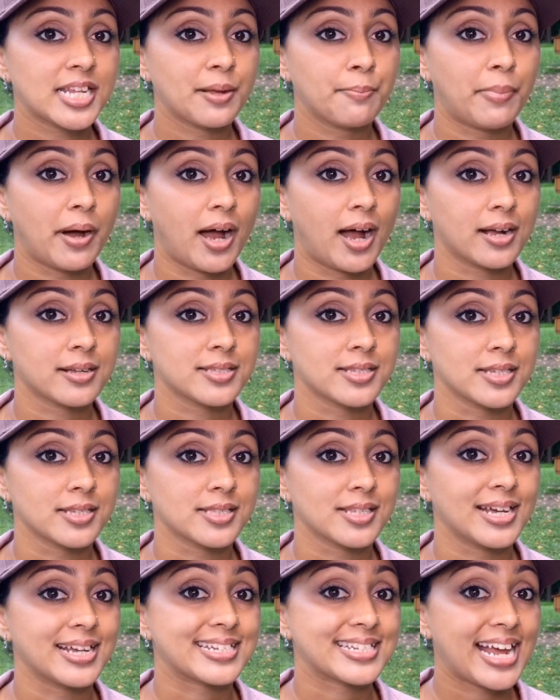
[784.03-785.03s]
boxes
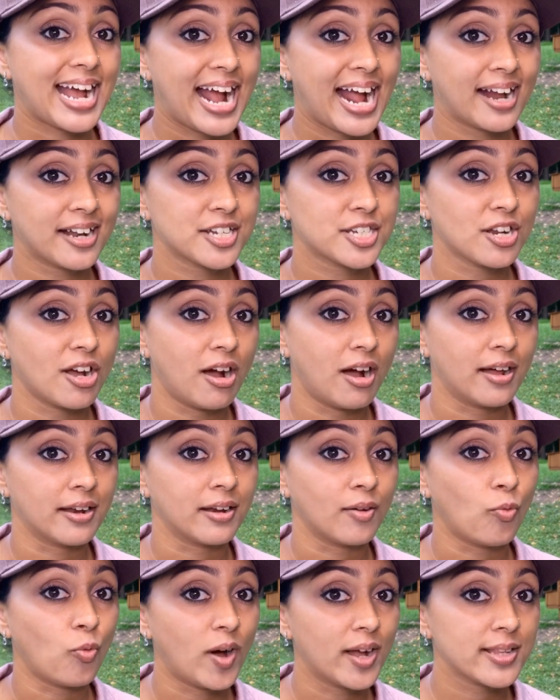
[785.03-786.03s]
attached on
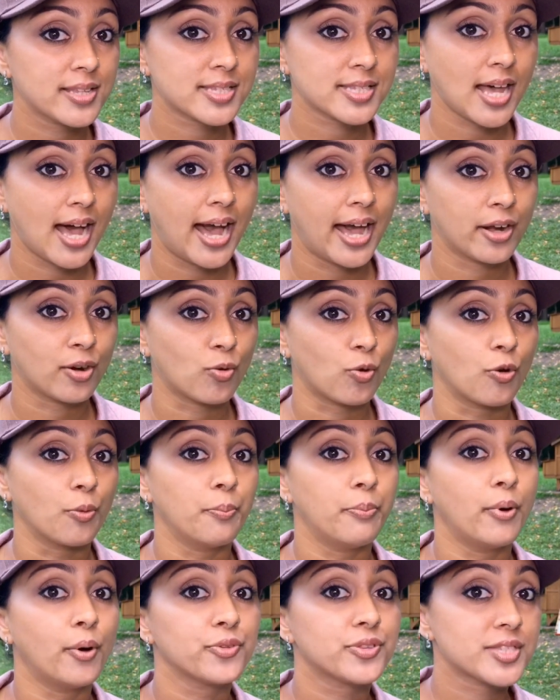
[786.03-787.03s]
one side or
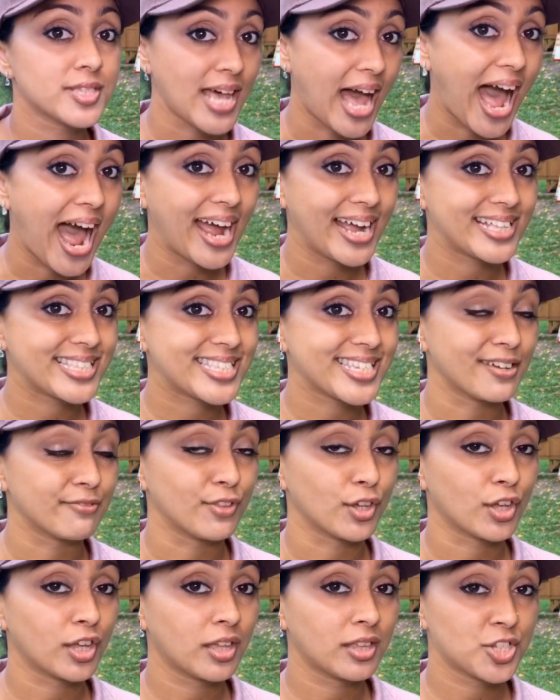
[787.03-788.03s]
both sides of
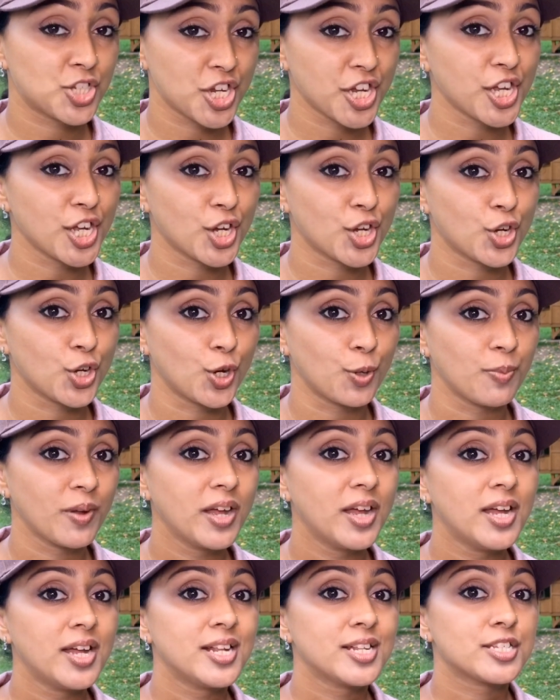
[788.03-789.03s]
the chicken coop
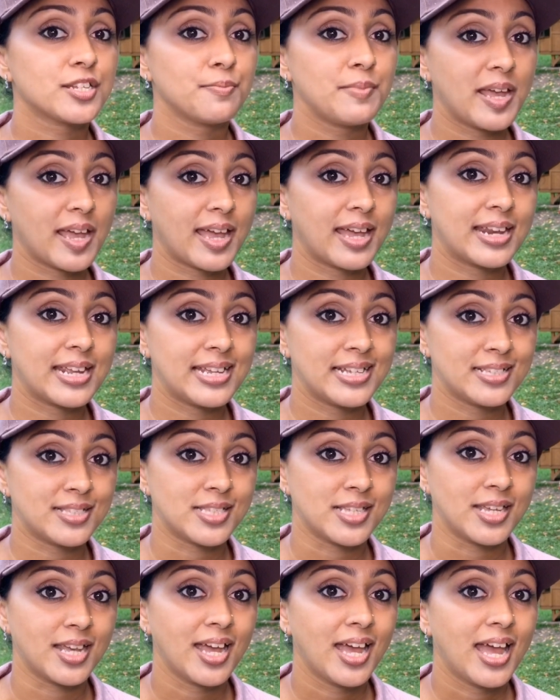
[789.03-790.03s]
to make it
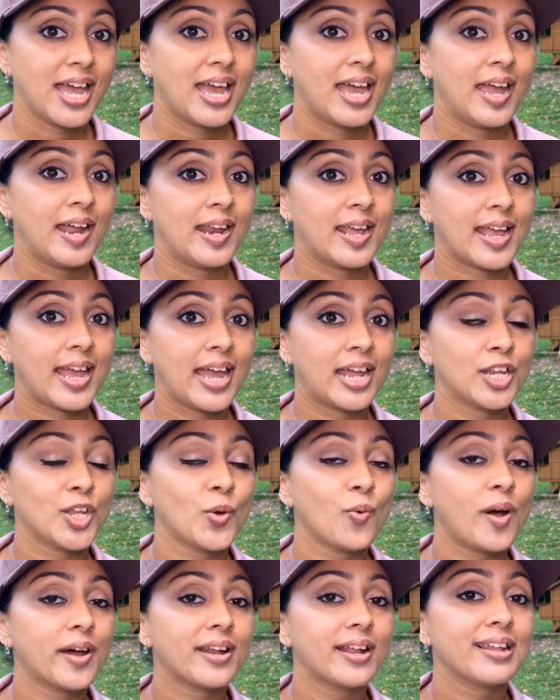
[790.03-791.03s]
easy. And again, you
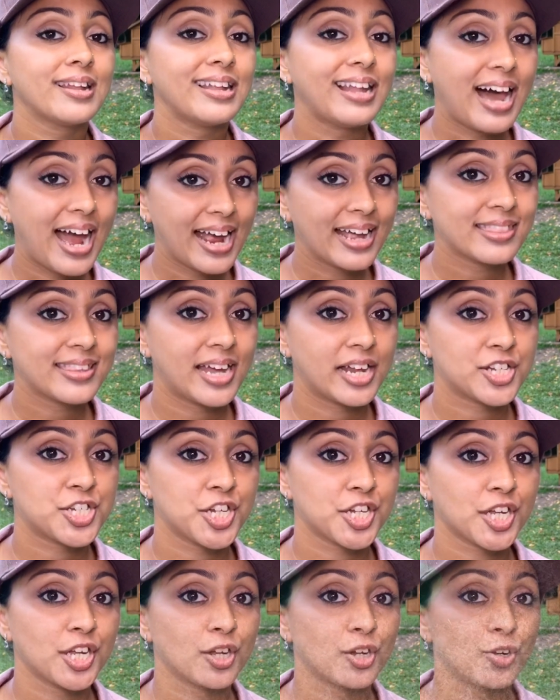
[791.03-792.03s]
want to line that
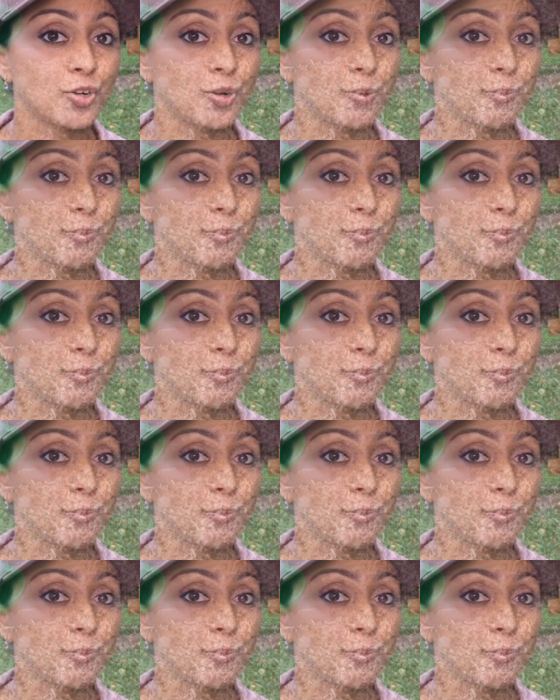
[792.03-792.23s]
chicken coop